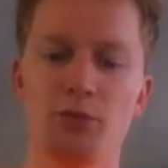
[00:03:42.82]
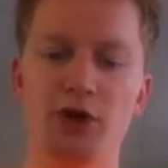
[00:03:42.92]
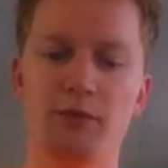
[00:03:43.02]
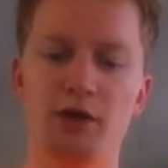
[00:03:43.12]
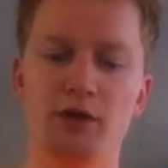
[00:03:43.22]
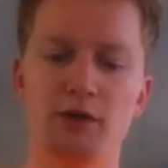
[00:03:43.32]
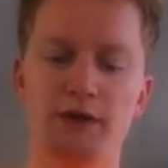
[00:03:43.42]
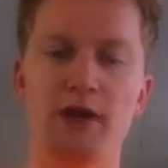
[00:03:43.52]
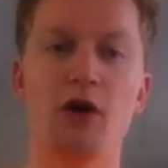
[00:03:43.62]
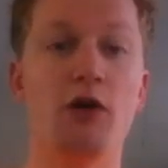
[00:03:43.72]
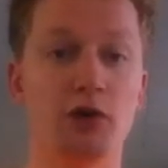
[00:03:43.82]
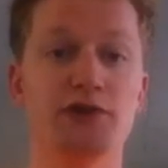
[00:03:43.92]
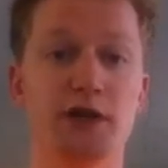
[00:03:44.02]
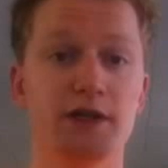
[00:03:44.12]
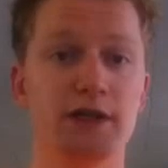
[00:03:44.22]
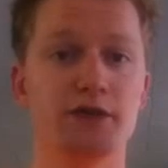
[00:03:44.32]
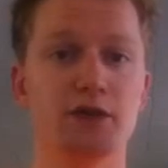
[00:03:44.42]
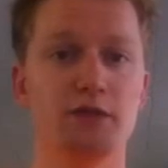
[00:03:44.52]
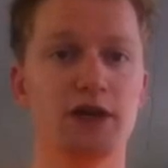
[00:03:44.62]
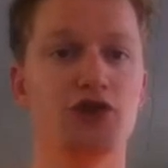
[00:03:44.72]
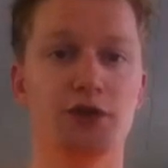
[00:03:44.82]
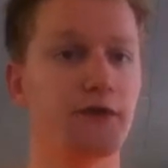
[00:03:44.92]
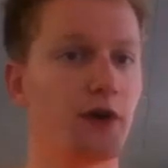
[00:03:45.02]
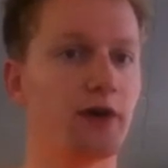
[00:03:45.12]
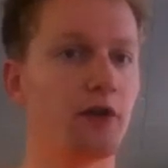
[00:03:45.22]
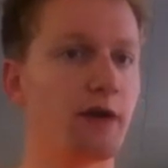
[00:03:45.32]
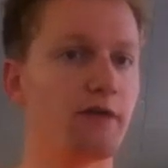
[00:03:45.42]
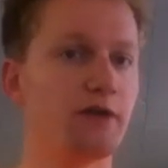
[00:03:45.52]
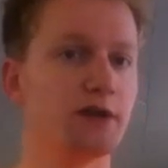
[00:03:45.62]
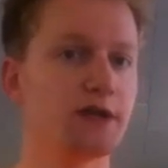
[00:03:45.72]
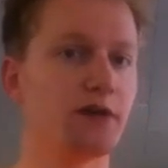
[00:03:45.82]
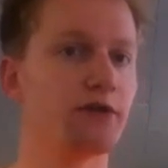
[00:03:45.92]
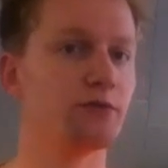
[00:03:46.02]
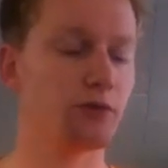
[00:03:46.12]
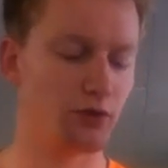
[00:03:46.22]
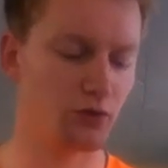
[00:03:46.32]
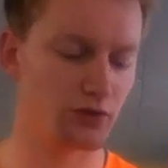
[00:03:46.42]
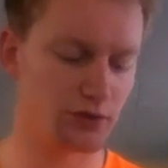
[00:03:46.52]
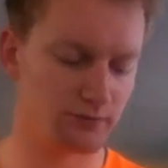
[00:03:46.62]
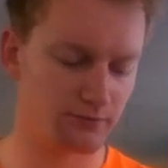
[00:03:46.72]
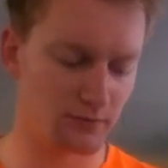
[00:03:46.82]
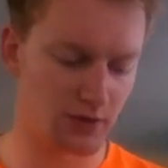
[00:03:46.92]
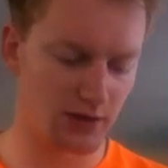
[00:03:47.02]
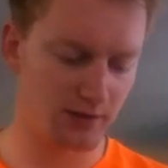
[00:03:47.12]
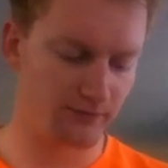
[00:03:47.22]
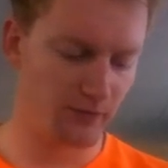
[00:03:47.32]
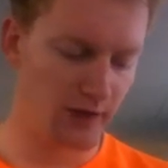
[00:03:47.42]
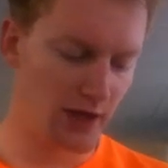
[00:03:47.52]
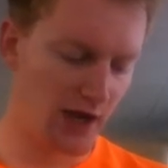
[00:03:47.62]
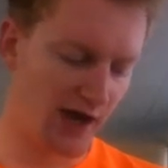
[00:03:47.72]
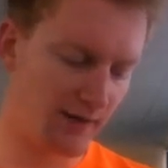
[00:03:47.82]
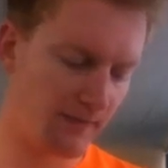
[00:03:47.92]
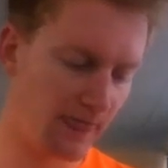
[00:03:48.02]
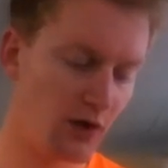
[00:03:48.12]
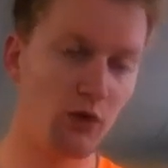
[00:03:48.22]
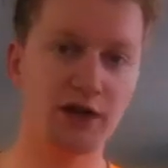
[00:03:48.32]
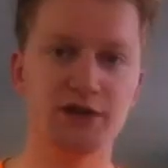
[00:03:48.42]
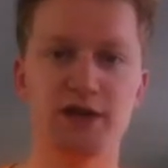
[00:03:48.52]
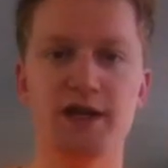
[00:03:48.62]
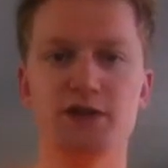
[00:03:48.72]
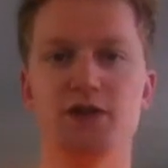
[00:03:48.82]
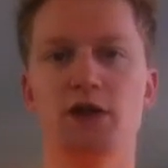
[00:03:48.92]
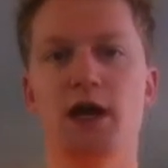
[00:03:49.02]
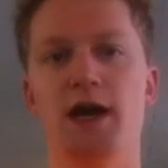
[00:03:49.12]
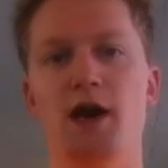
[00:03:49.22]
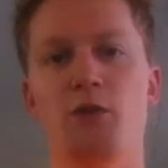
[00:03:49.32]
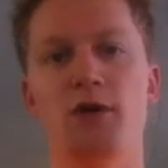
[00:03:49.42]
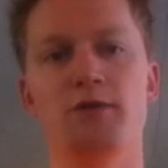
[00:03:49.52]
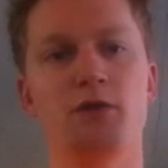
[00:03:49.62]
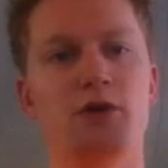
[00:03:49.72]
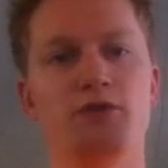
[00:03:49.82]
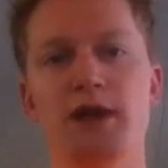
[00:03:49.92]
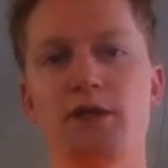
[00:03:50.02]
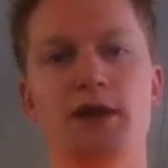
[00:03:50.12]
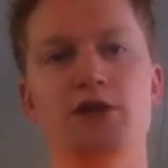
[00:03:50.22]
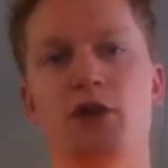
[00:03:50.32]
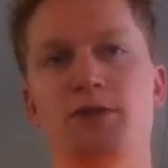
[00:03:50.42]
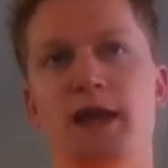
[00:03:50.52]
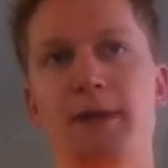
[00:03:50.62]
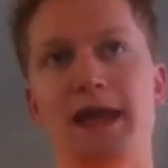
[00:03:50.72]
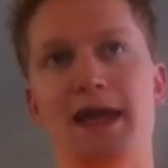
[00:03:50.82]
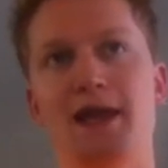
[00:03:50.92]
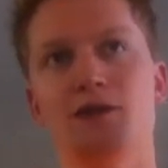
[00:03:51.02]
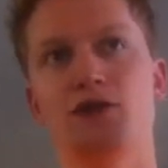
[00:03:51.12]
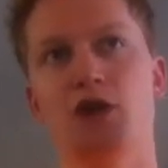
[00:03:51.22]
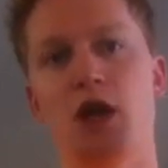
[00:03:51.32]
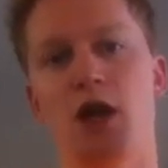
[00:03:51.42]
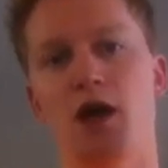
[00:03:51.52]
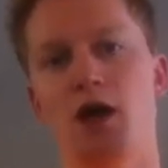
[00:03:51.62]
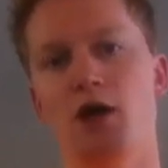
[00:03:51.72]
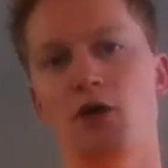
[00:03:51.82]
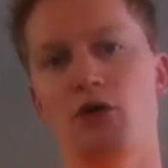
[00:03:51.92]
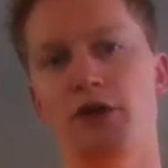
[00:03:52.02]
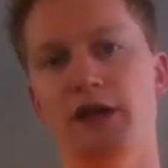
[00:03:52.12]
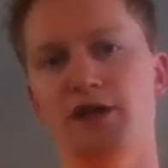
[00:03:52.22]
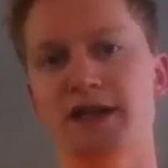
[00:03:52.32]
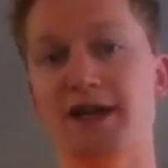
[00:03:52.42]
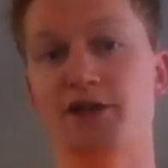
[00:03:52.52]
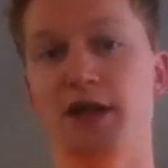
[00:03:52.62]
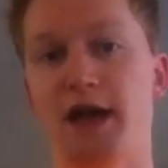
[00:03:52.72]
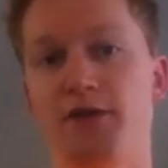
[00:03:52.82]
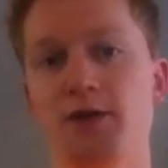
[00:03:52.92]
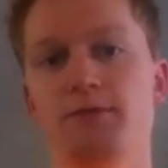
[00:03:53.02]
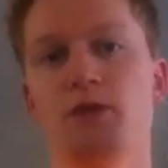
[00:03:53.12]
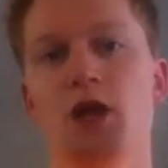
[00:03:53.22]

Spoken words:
But there are alternatives. It's just finding them out for yourself, of course. Okay. What I suggest, one really top tip is the snacks that you're having.